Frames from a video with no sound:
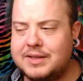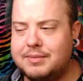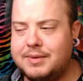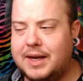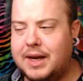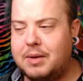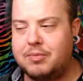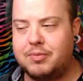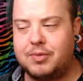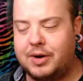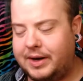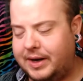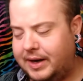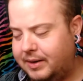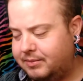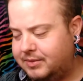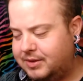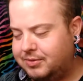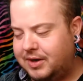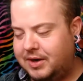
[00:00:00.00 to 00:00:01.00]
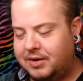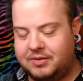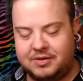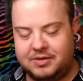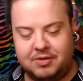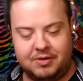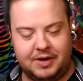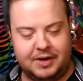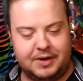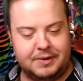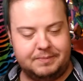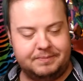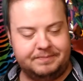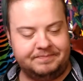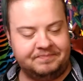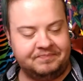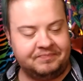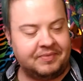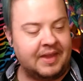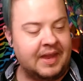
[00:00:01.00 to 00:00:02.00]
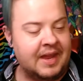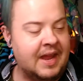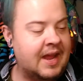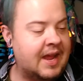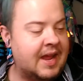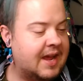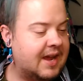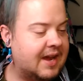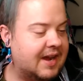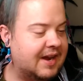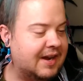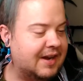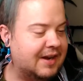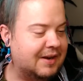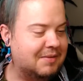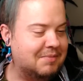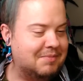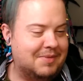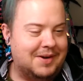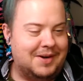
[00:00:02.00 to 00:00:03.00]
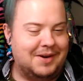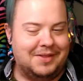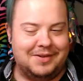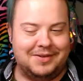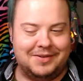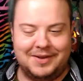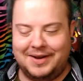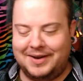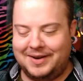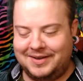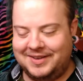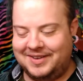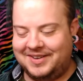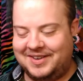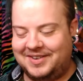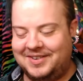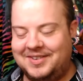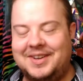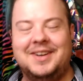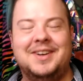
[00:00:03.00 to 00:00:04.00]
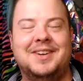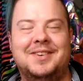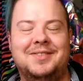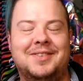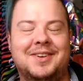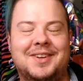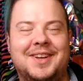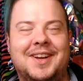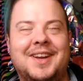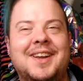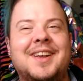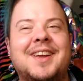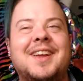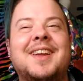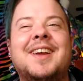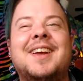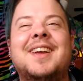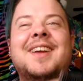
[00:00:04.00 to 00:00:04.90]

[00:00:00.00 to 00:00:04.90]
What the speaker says: some Game Boy games when I was growing up, but other than that, you know, I didn't really.